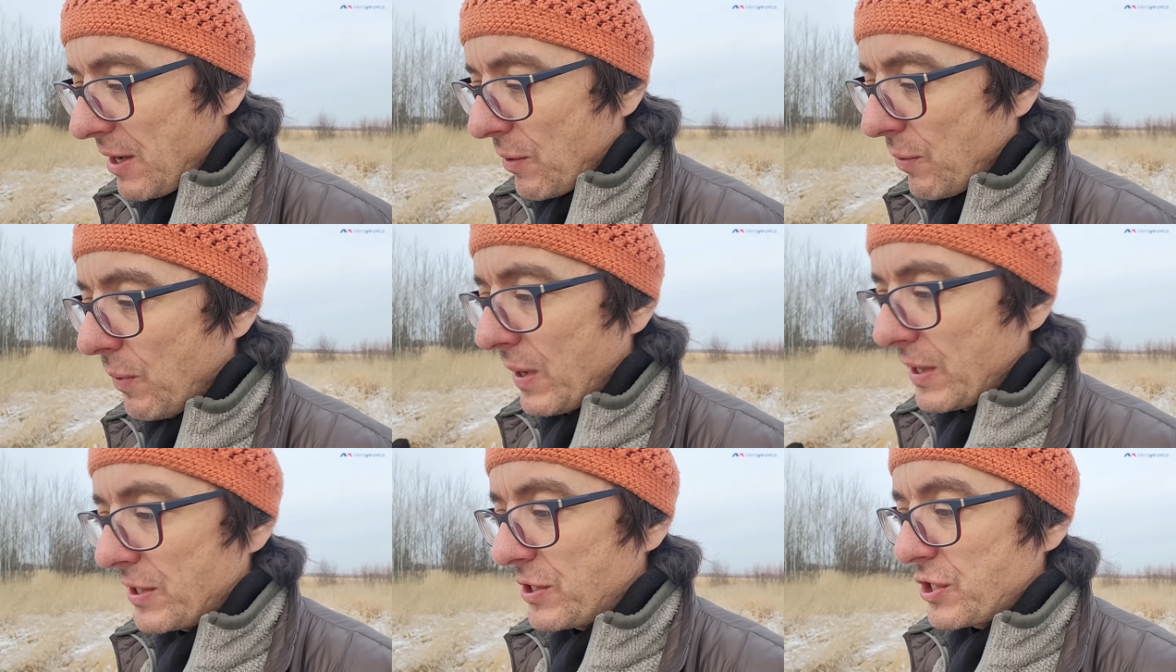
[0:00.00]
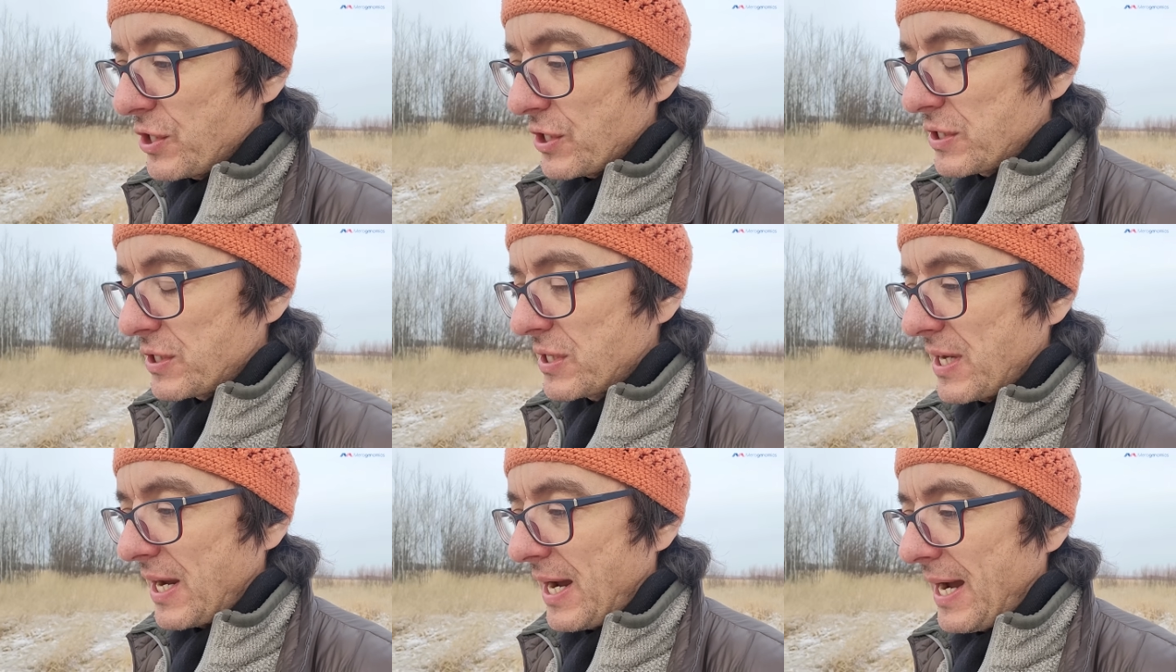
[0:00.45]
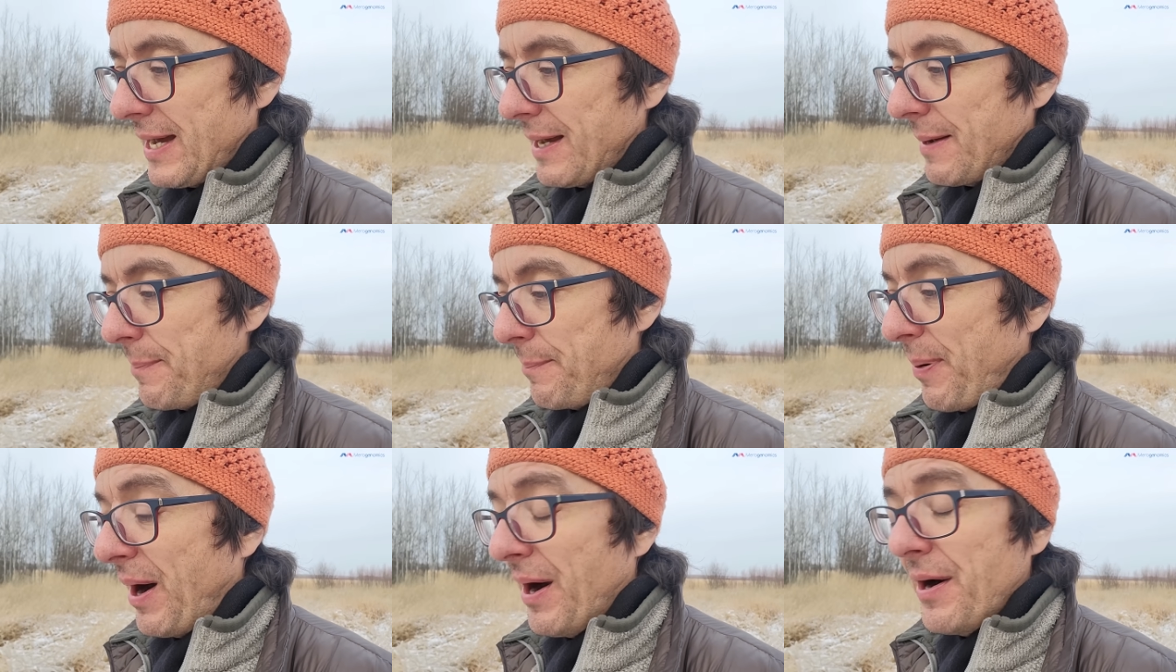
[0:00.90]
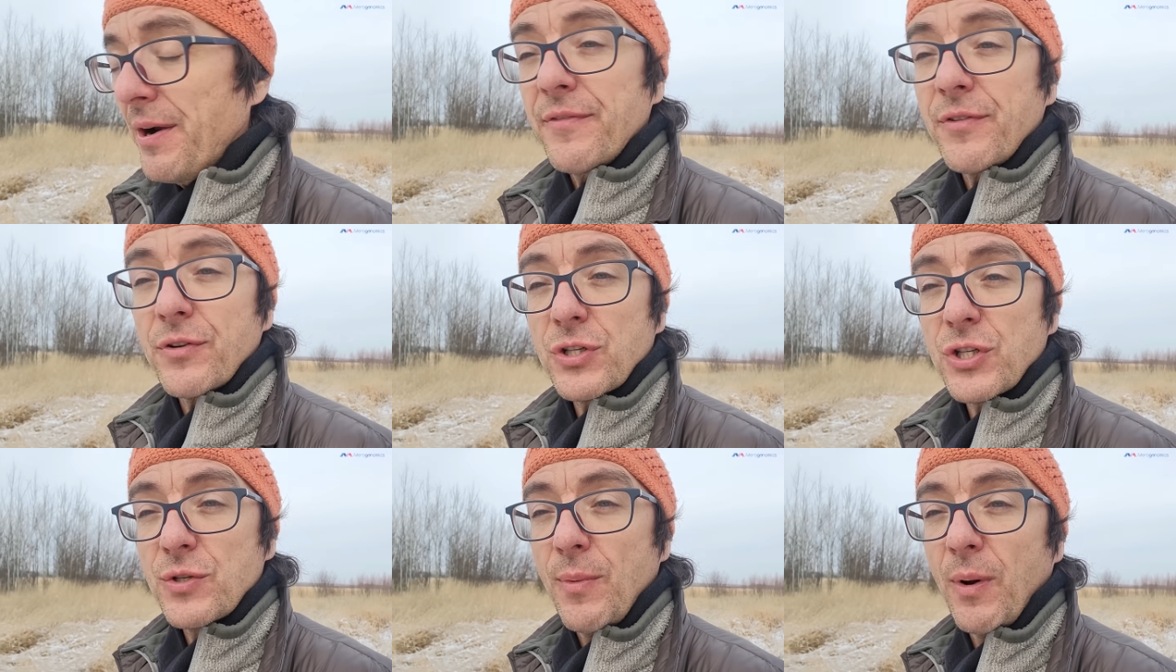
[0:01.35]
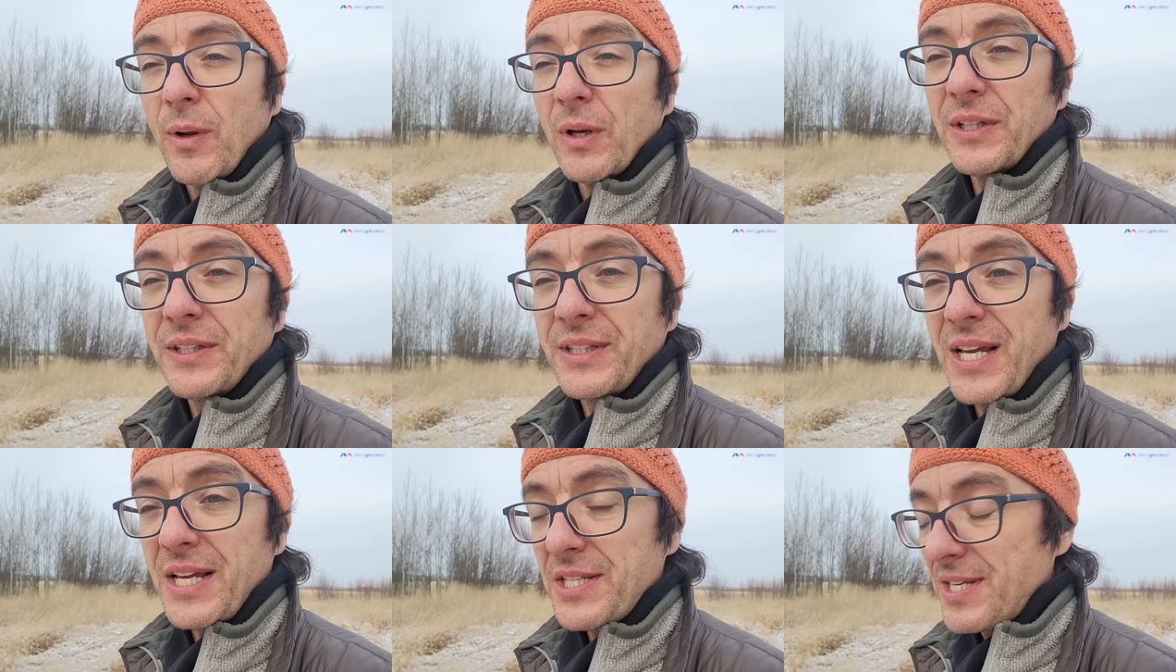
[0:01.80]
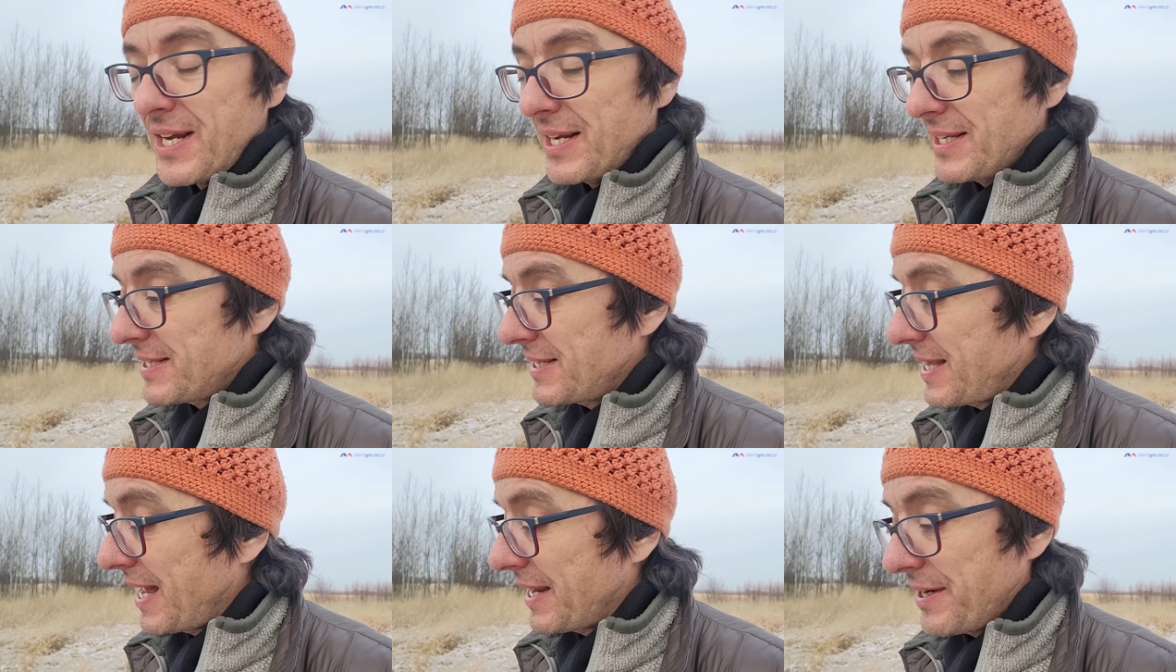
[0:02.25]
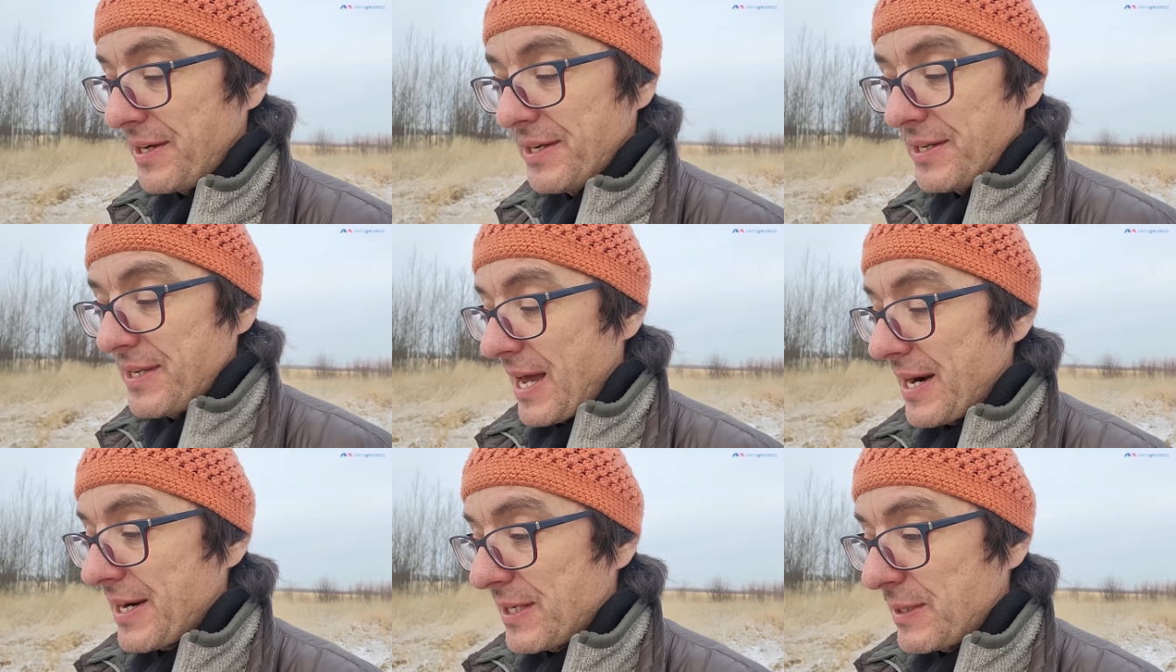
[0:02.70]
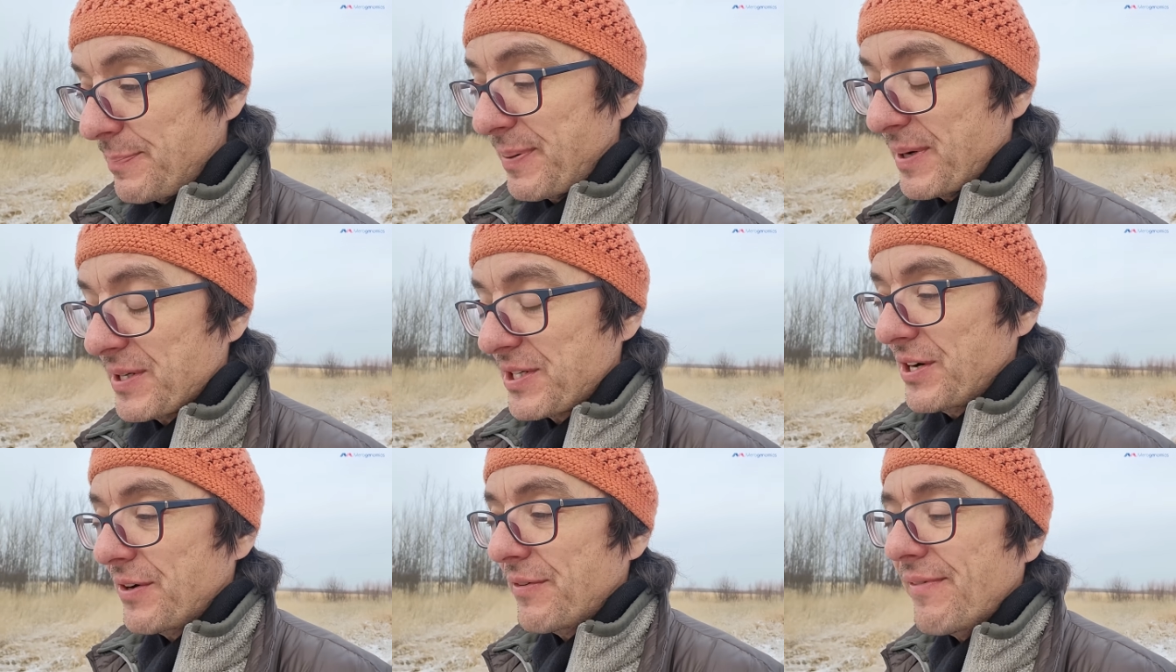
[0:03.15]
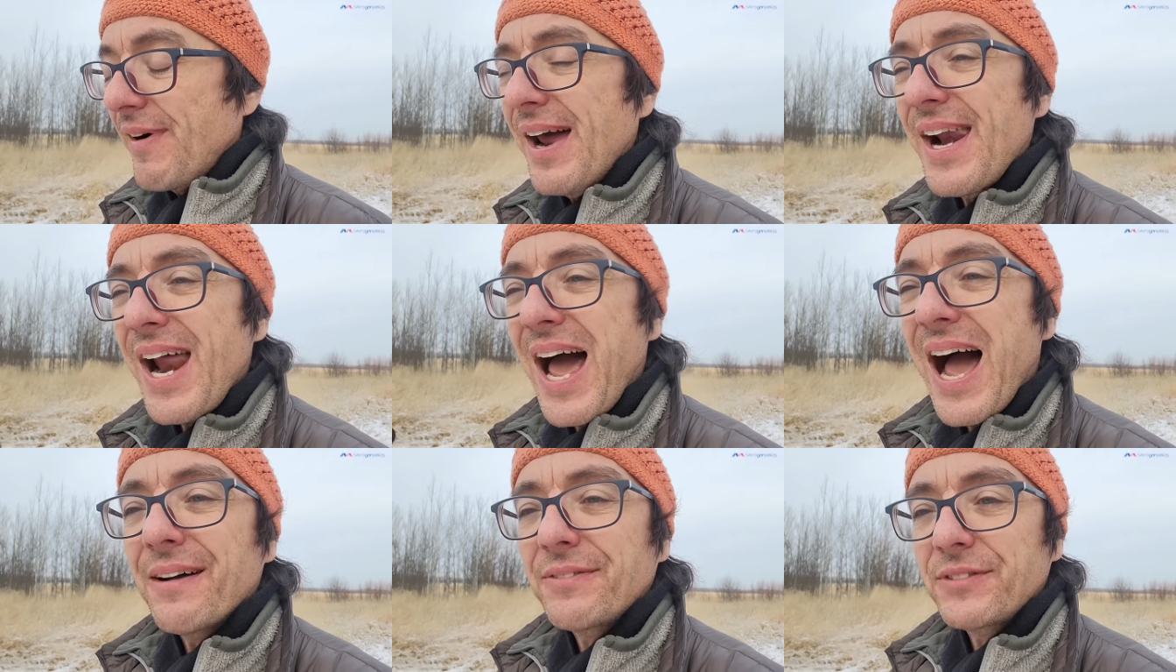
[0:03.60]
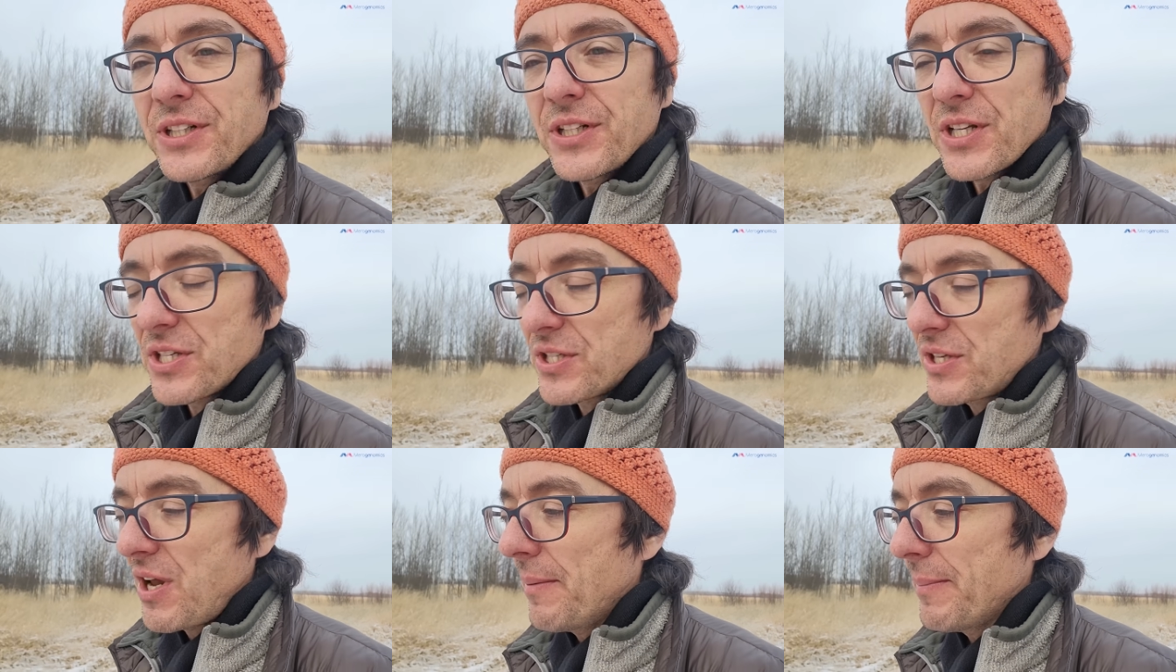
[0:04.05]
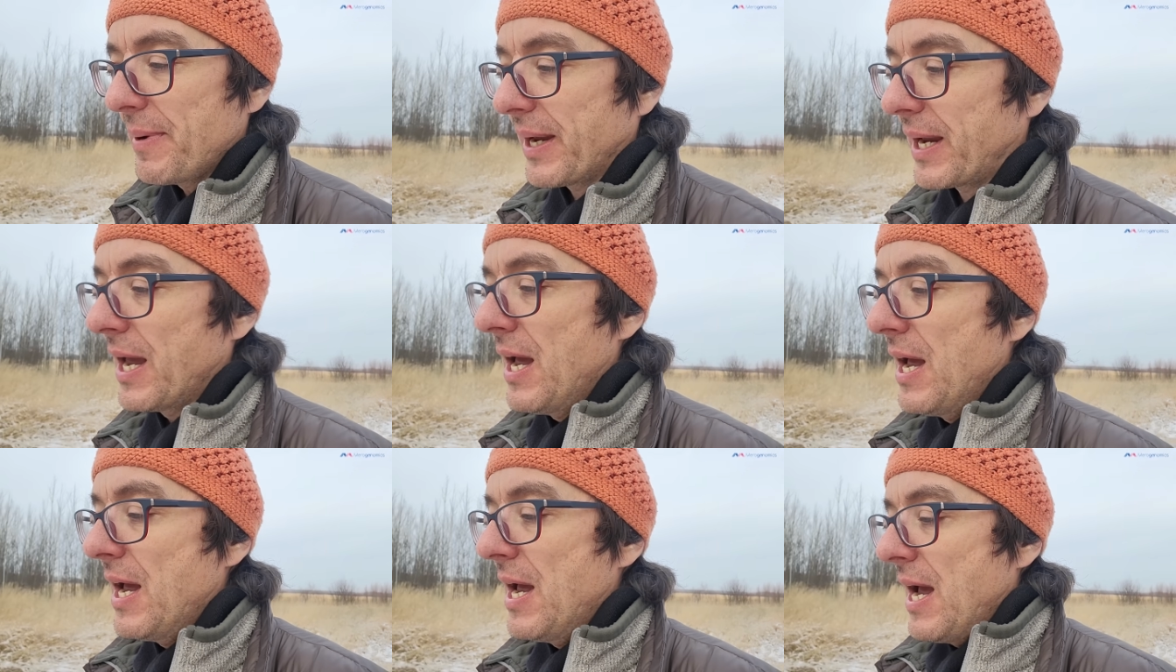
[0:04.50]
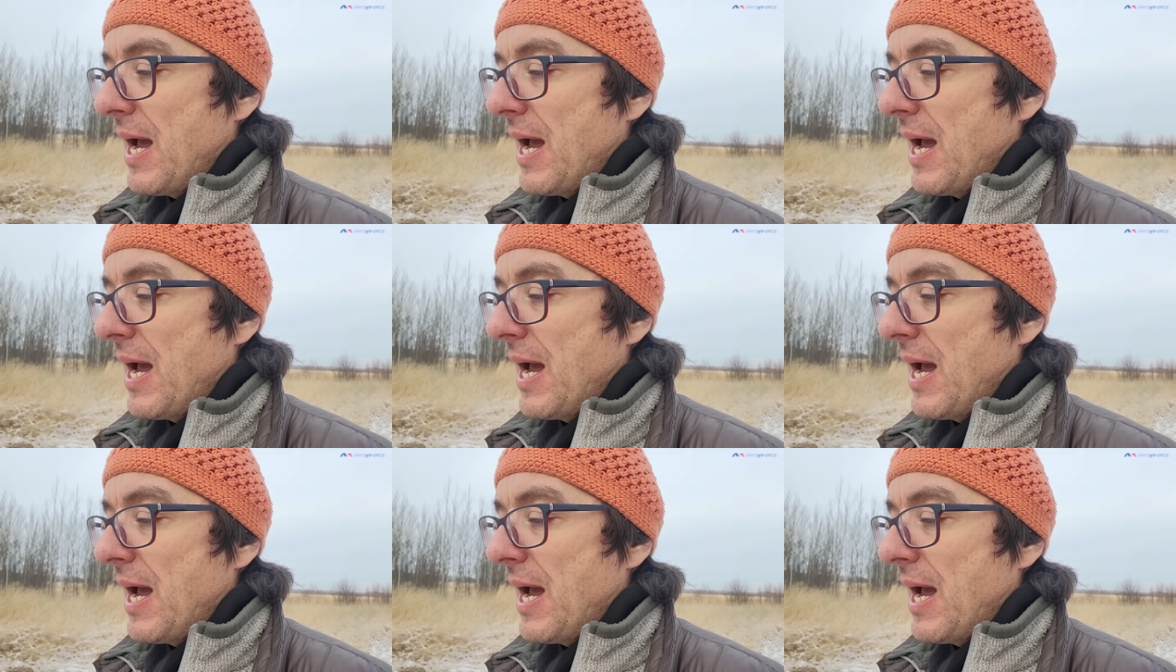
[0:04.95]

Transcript: which is uh, part of your small intestines that, that is present right after the stomach.